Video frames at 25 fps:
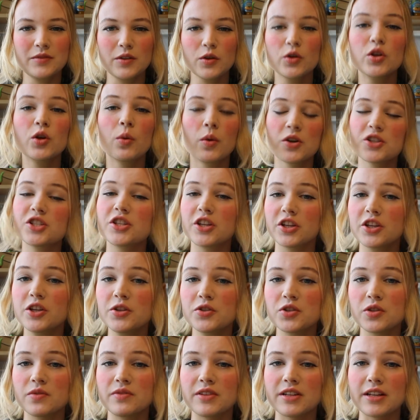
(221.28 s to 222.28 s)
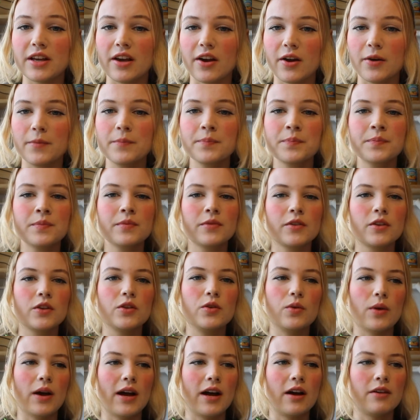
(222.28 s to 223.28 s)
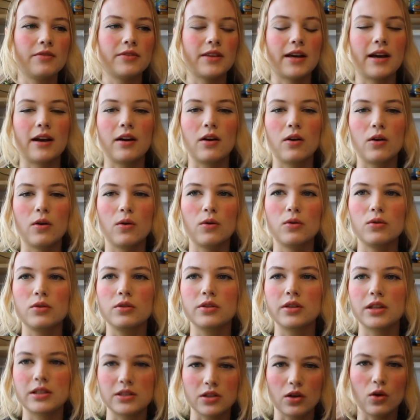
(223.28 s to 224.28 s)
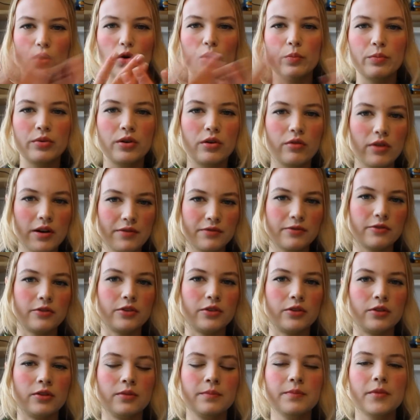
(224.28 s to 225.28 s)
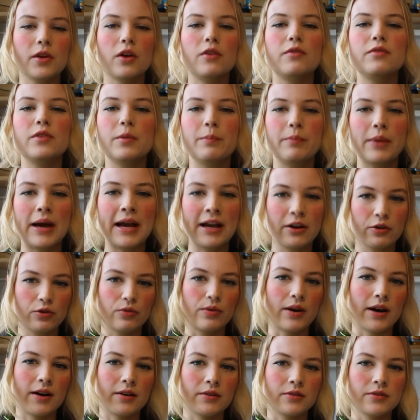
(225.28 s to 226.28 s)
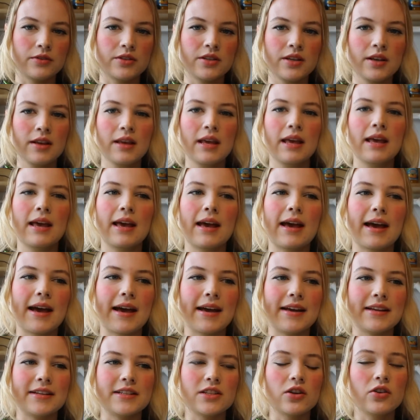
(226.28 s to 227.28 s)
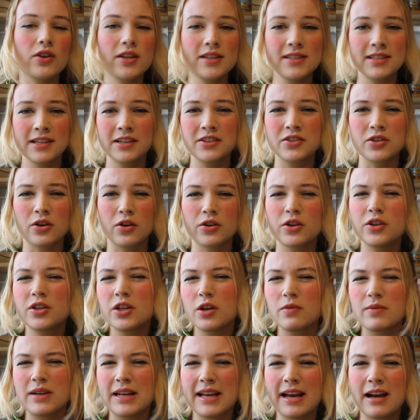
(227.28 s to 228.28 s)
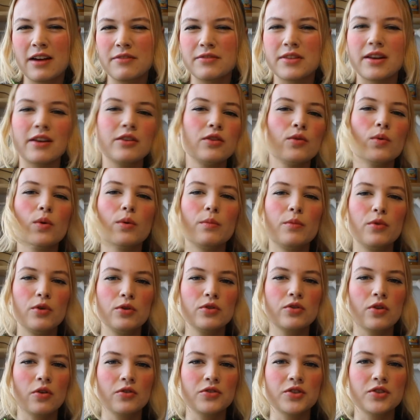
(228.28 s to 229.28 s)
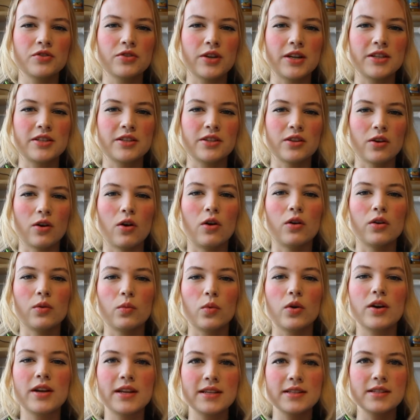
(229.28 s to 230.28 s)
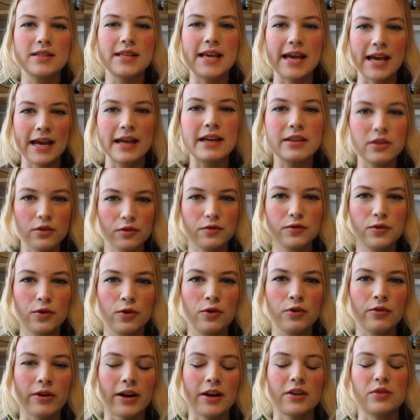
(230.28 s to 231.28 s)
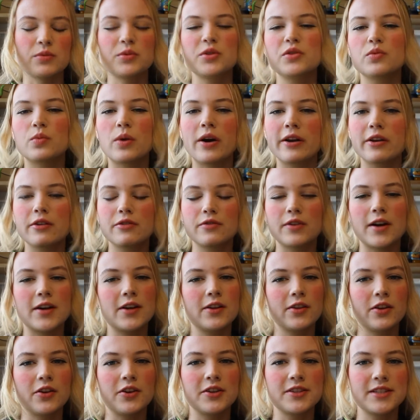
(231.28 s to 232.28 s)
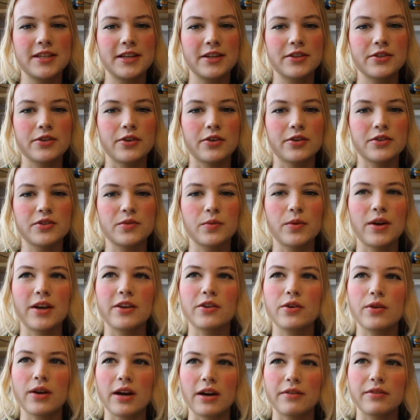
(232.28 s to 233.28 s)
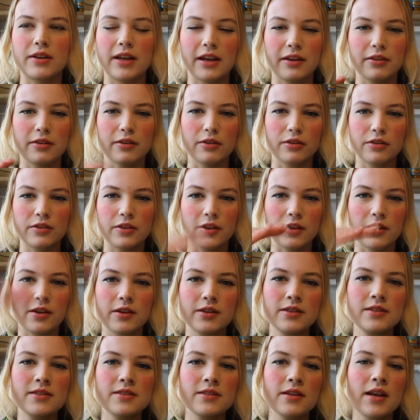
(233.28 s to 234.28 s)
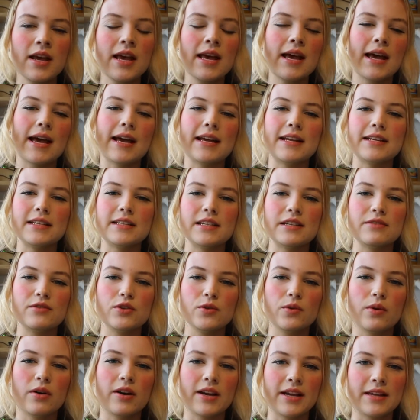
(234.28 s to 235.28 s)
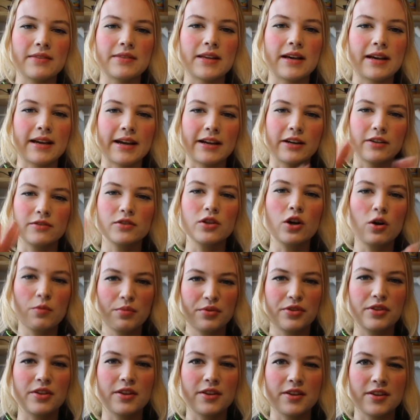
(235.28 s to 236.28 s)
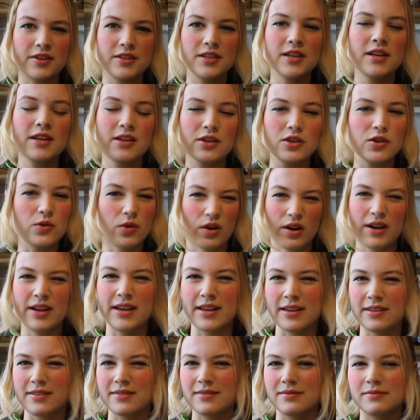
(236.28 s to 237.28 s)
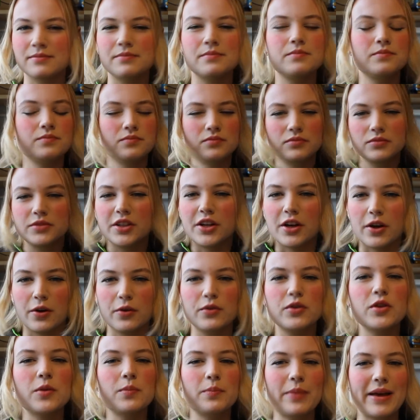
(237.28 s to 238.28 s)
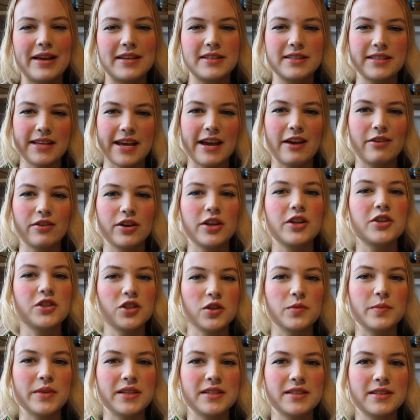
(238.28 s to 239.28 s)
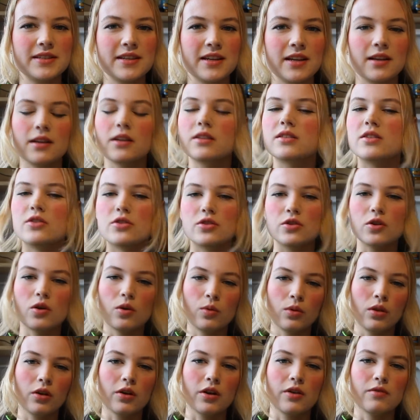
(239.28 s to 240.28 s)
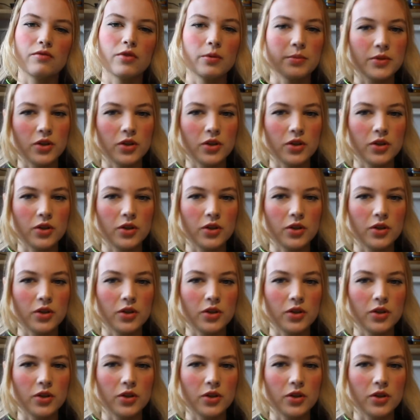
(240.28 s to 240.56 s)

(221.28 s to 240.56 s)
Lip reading: When you're watching a YouTube video, you have there's a whole peripheral of the background. And on a TikTok, you don't really have that. You are more concentrated on what is there in the foreground, which is why you find a lot of TikToks where you have the thirds. And if you are in that kind of top third, you are in, the best area to be seen since you're looking from